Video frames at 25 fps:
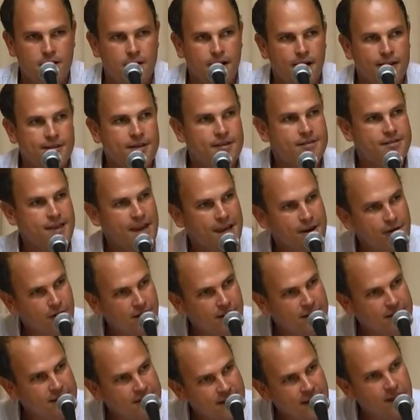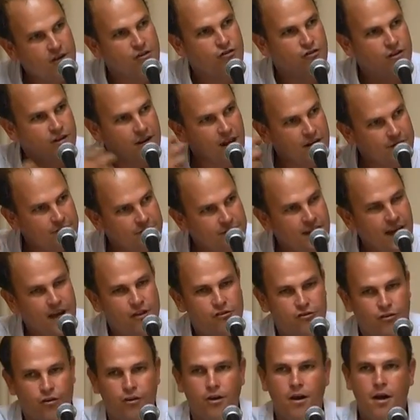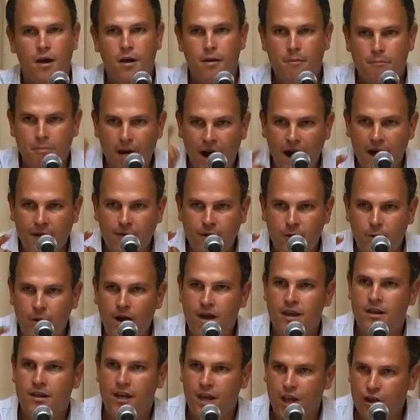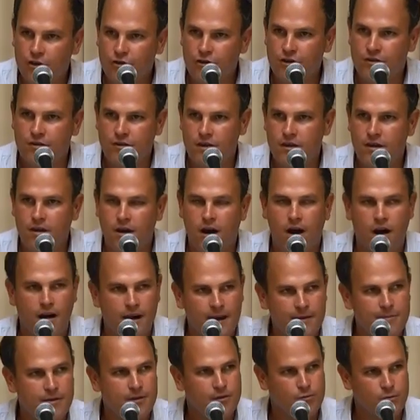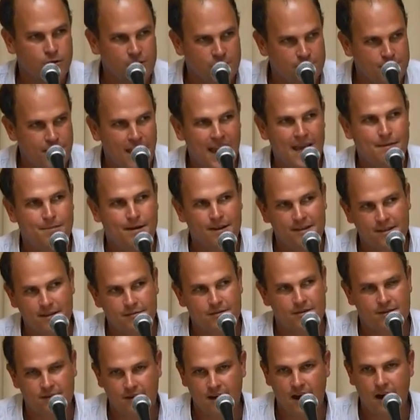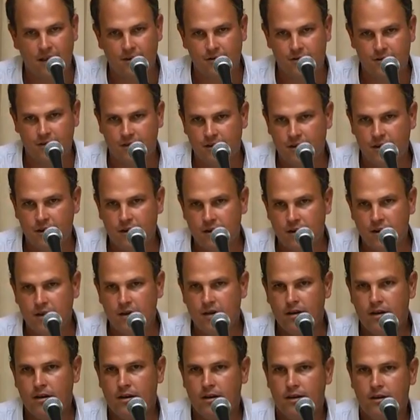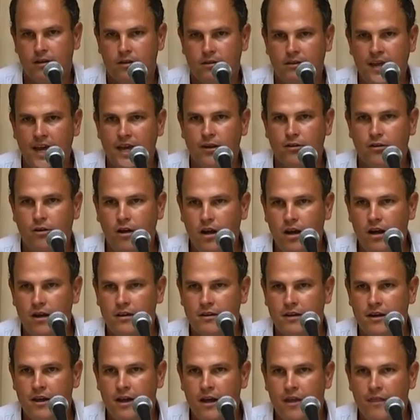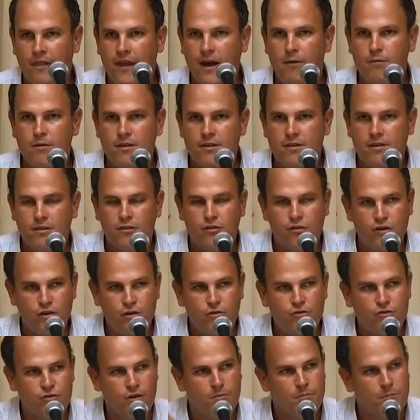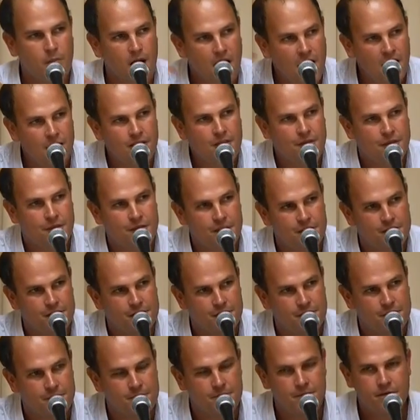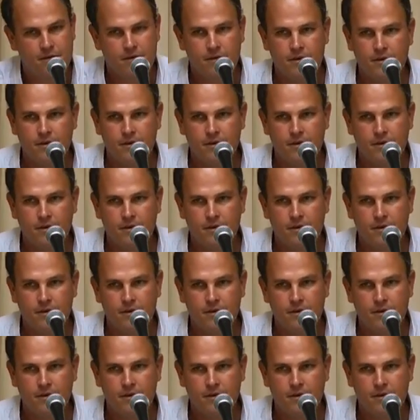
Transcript: It's a secularization of nature. By the way, an interesting argument was made by some scholars later on that was due to monotheism